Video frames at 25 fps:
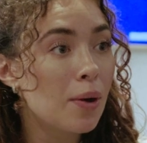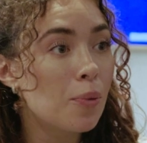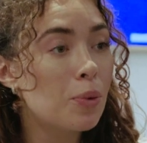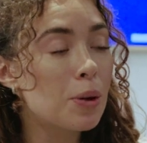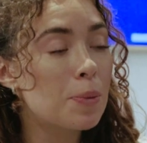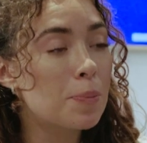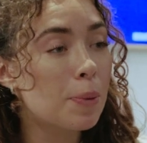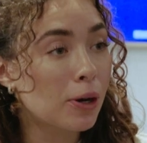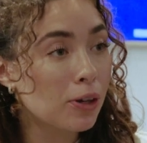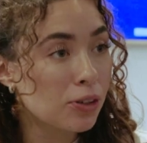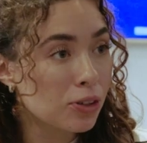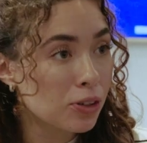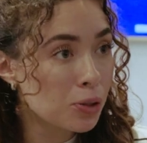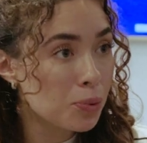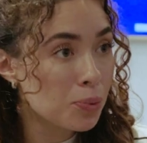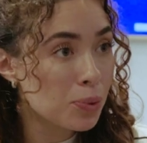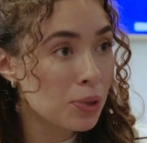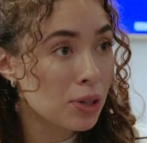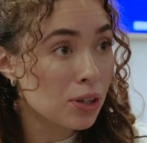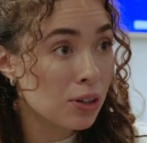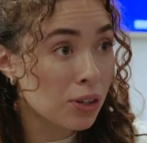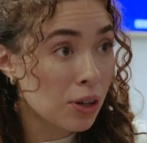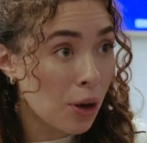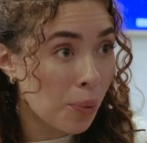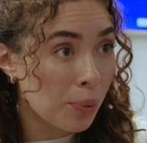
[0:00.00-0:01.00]
we partnered
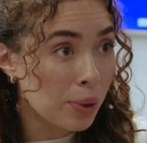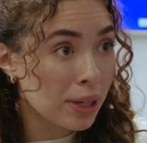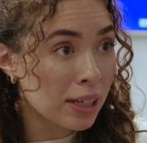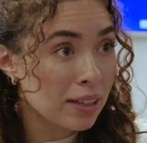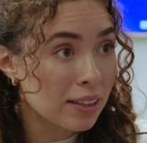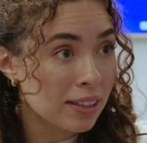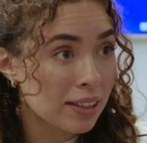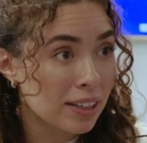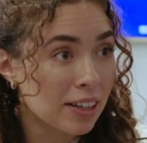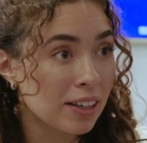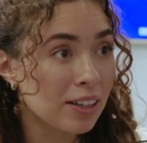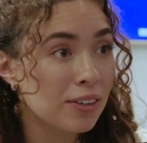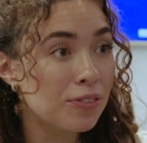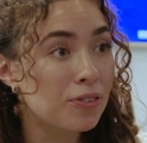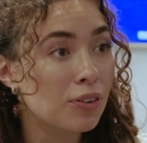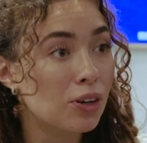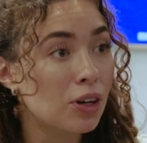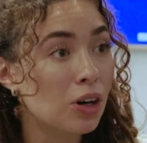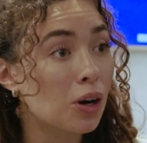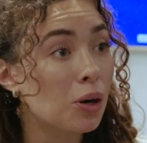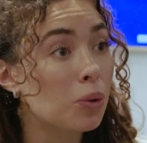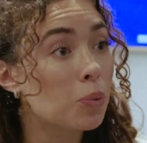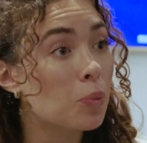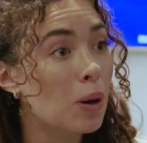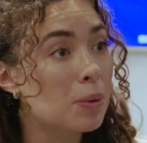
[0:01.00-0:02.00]
with GoingClear for
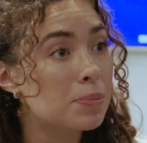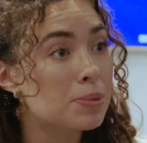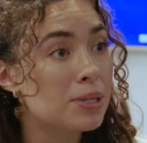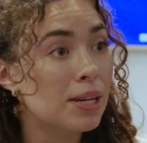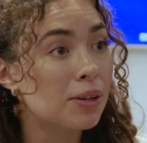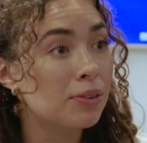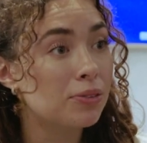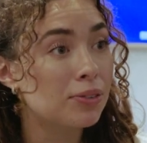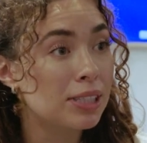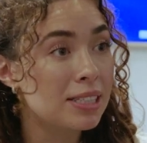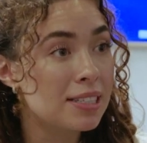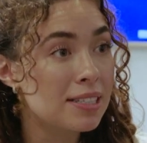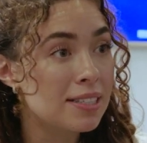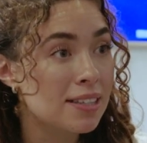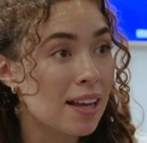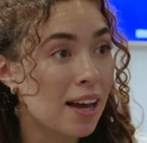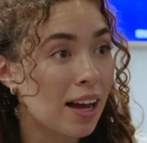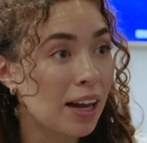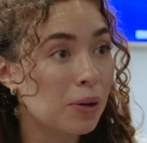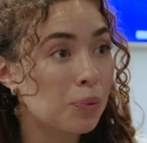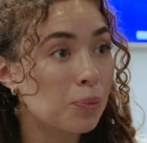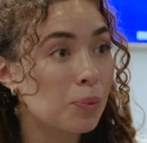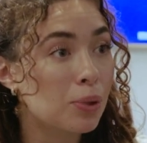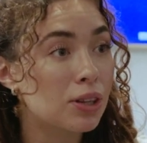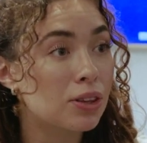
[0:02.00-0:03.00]
our website
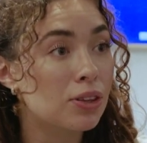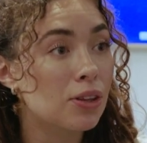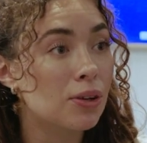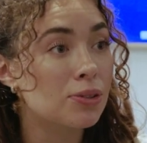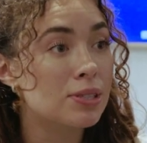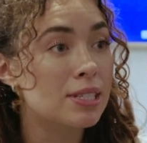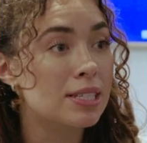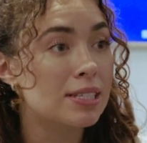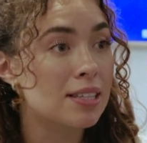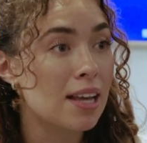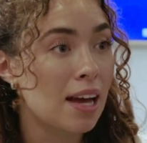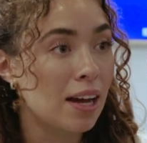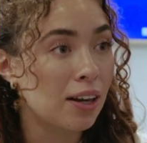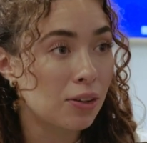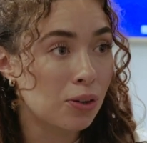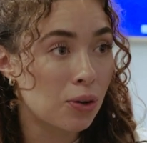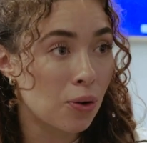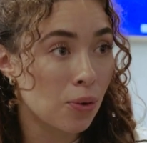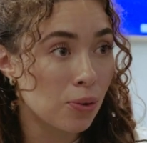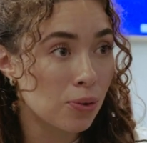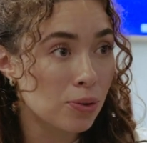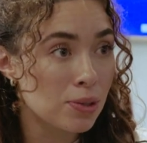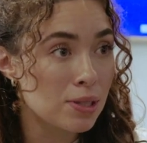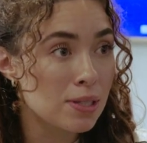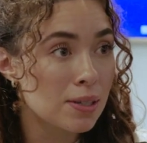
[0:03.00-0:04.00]
redesign with those exact
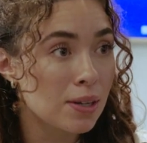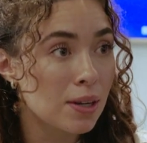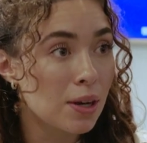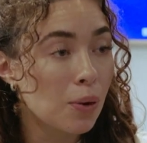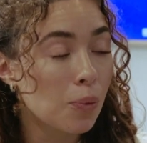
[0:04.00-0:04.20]
goals.